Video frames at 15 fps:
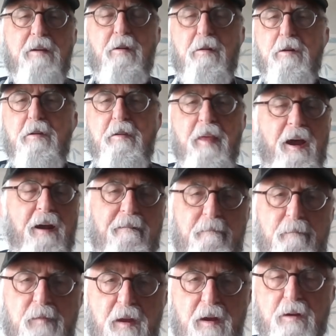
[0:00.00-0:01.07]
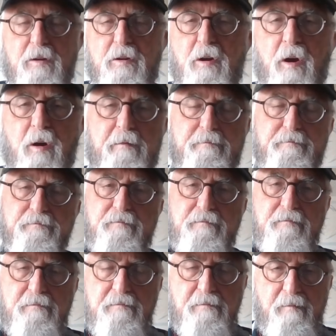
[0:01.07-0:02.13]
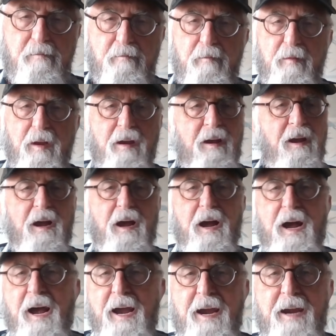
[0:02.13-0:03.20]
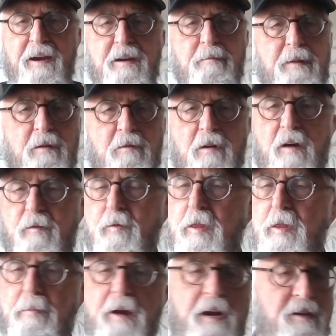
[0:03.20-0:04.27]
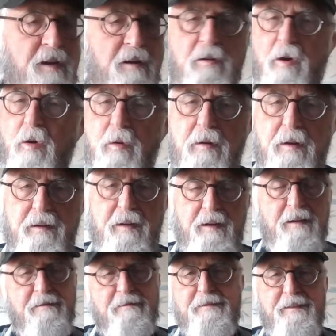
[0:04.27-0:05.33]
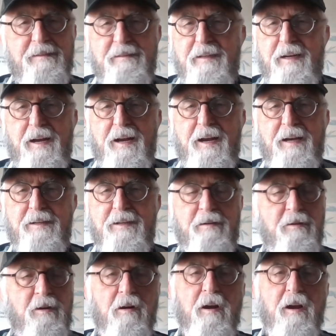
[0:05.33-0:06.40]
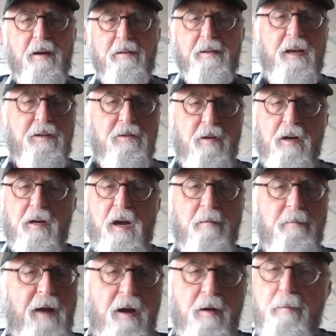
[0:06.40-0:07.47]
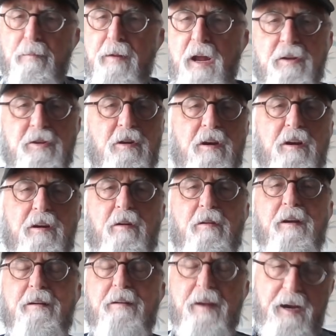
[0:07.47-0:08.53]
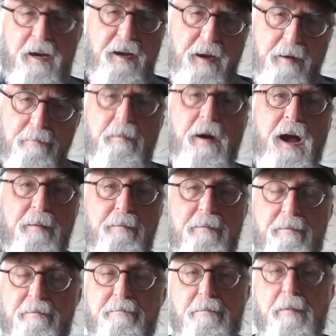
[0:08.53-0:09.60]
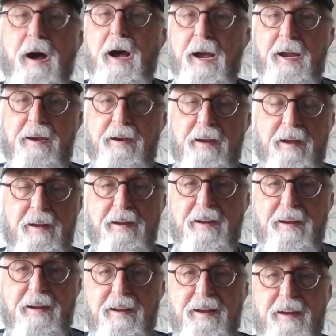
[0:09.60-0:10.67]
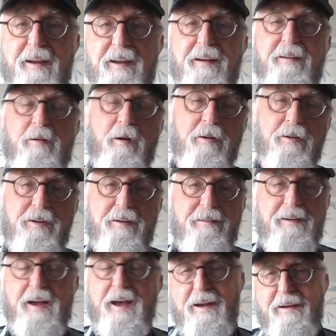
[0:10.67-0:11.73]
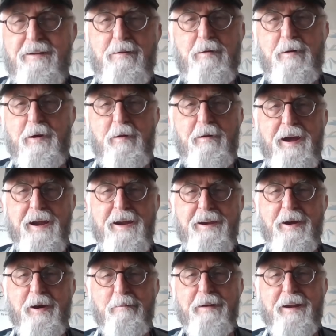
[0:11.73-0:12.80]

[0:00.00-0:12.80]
Don't do that. So I hate to be rough with it, but I said, no. I said, that's gonna come out. The blood's gonna go. In my mind, of course, what do I know?